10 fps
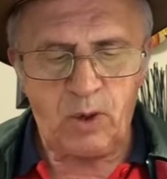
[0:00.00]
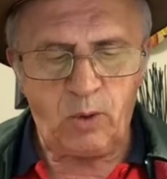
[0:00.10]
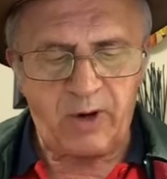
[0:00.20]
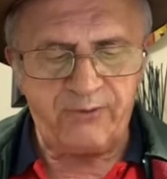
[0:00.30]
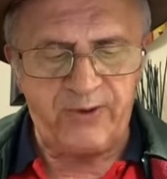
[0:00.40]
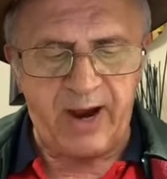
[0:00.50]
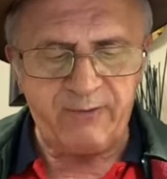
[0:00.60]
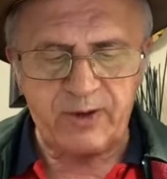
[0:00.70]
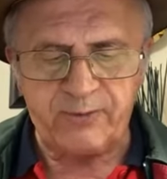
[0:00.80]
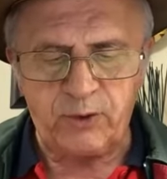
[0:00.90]
were a
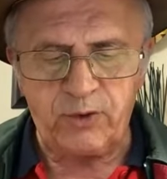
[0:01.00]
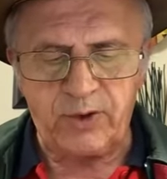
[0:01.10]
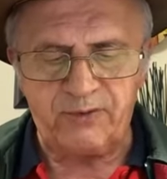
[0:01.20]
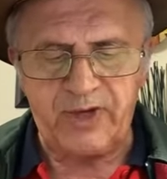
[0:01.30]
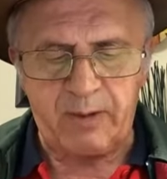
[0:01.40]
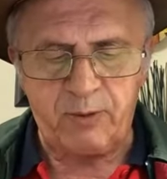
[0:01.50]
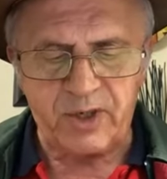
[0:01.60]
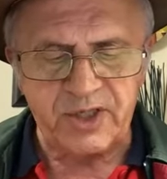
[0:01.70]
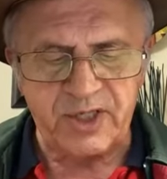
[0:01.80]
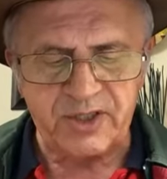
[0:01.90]
favourite food of the
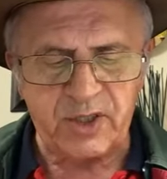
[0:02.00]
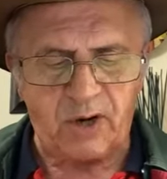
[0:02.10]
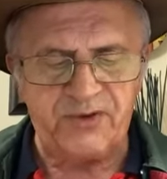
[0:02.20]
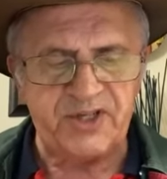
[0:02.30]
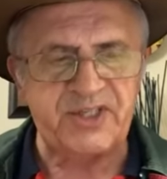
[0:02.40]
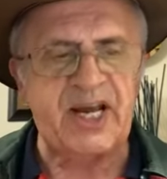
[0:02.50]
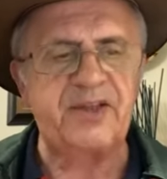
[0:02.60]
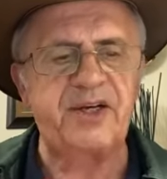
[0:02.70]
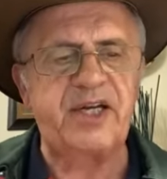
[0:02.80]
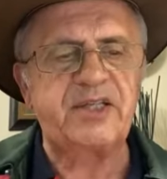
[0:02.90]
Aborigines of the
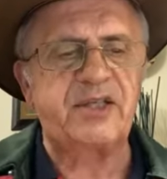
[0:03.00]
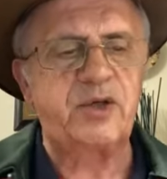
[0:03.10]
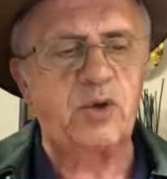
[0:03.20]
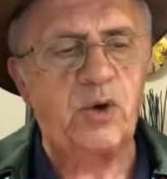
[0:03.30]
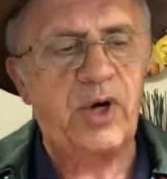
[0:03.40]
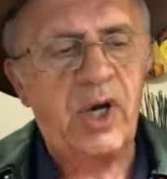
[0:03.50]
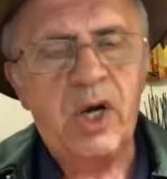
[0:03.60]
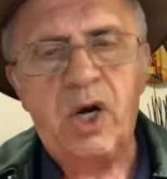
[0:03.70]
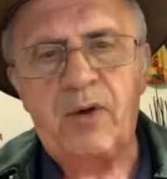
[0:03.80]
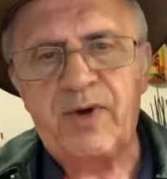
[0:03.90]
southern eastern corner
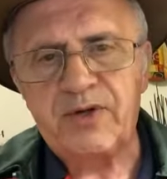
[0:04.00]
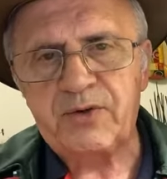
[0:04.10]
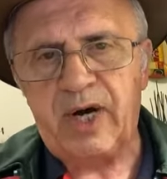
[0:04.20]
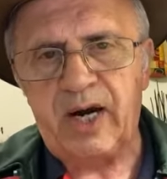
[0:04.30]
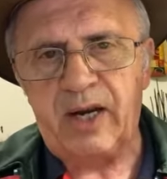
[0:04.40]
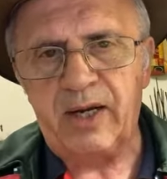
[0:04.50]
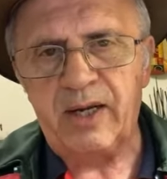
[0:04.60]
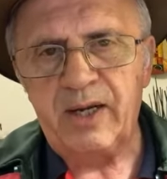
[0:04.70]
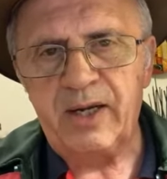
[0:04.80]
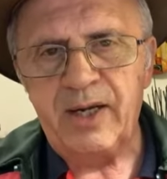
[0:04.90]
of Australia,
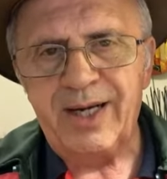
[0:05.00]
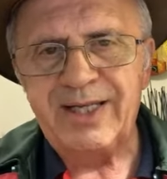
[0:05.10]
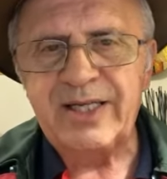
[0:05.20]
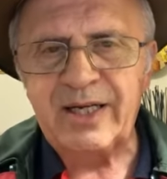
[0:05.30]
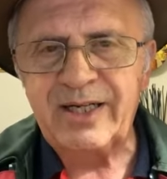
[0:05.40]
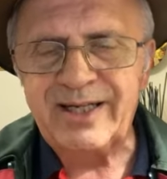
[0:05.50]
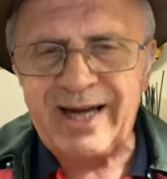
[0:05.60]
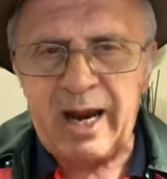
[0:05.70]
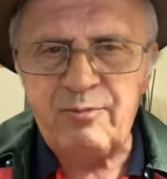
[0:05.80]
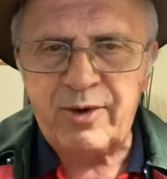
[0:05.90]
this in
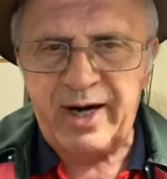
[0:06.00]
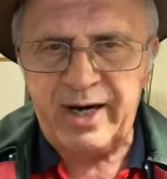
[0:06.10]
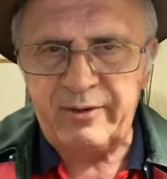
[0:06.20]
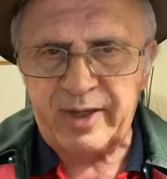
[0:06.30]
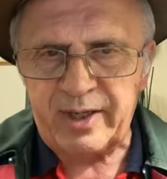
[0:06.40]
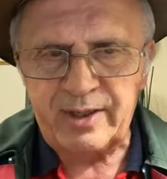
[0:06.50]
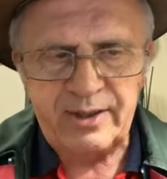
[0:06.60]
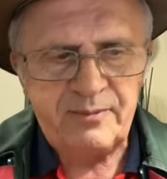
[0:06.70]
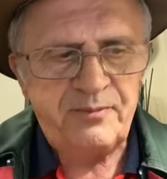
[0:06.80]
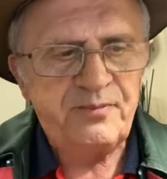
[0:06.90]
Canberra area.
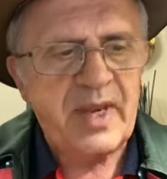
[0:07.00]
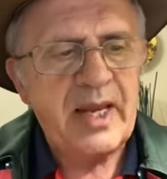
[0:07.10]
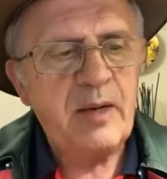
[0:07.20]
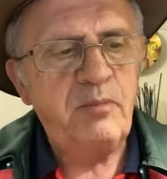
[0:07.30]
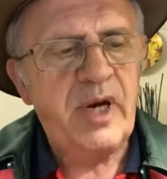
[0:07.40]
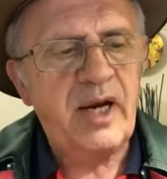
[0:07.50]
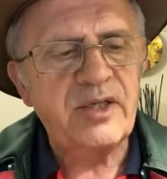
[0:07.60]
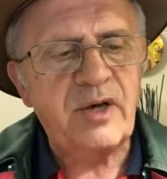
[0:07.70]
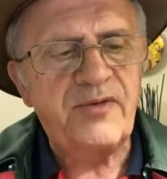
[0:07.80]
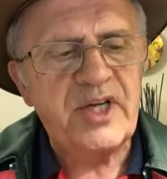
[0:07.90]

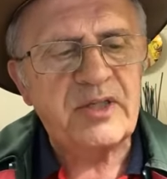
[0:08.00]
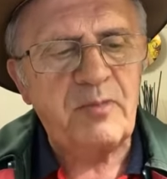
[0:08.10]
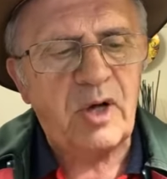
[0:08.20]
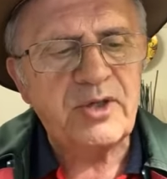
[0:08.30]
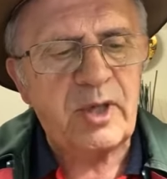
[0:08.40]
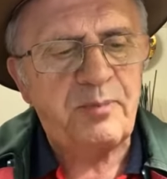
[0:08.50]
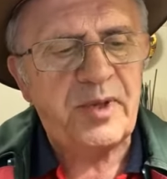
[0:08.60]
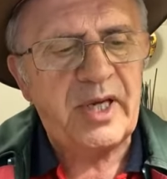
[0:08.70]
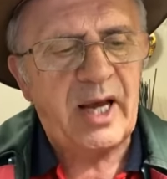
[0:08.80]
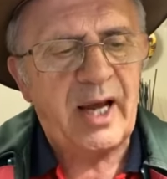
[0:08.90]
Millions of these moths
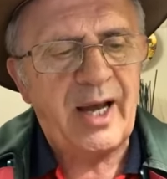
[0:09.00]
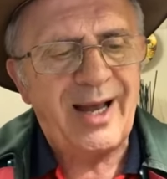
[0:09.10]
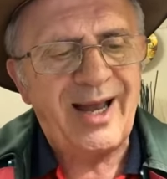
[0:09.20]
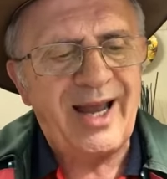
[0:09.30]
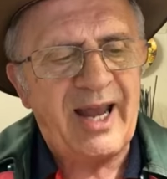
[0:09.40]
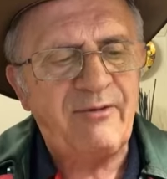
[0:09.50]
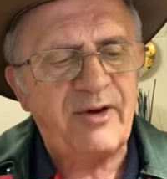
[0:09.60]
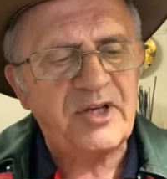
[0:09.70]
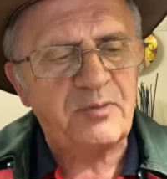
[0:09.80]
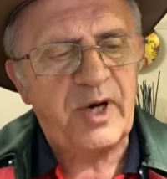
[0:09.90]
appear
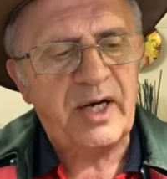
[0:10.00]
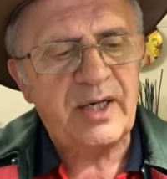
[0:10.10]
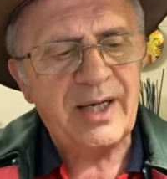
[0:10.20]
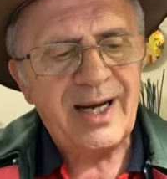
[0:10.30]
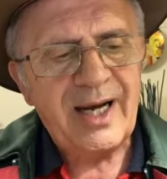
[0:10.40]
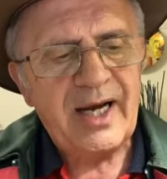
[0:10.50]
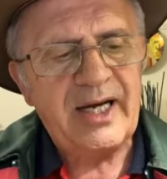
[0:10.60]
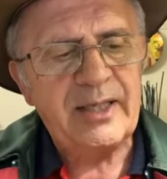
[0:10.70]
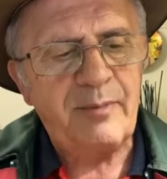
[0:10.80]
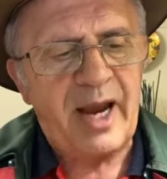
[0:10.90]
every spring
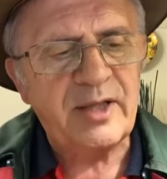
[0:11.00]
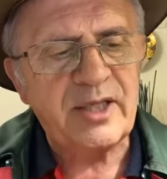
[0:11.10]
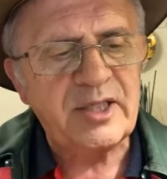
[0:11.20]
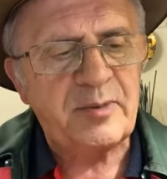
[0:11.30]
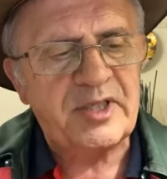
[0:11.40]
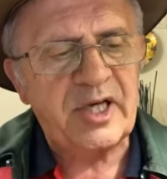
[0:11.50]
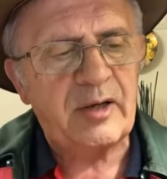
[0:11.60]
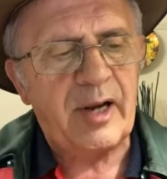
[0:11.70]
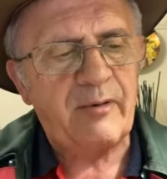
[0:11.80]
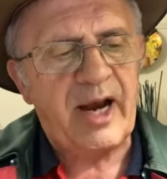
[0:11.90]
in the mountains,
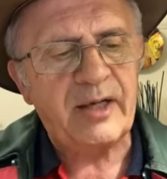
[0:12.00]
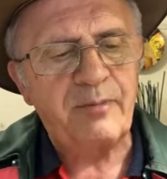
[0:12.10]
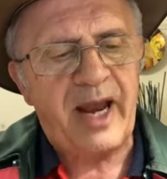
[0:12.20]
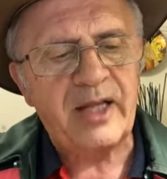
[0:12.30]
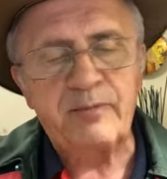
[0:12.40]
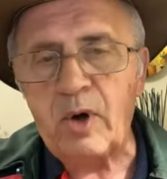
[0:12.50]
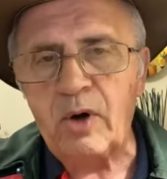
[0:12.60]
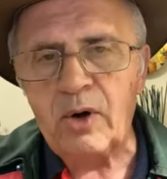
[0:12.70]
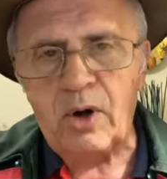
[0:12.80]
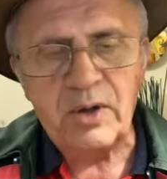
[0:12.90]
particularly around Mount
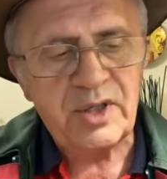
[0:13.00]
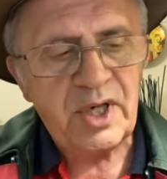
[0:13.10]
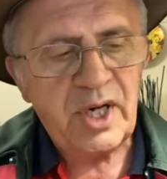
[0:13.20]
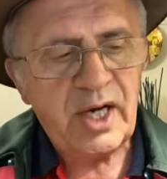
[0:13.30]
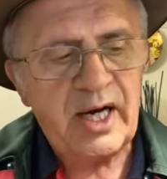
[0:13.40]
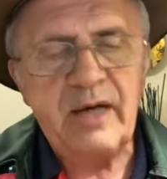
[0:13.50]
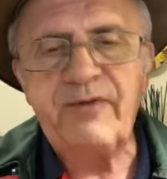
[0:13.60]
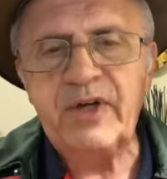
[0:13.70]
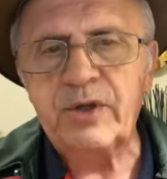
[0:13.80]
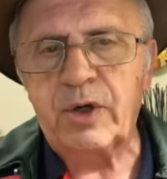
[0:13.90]
Bogong in
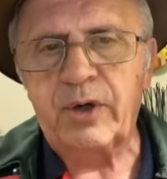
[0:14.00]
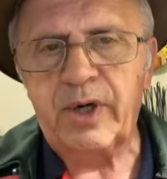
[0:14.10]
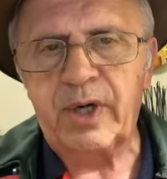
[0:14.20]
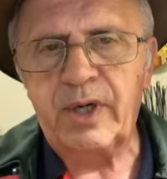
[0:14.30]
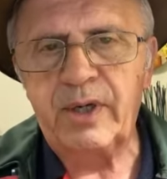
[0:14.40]
Victoria.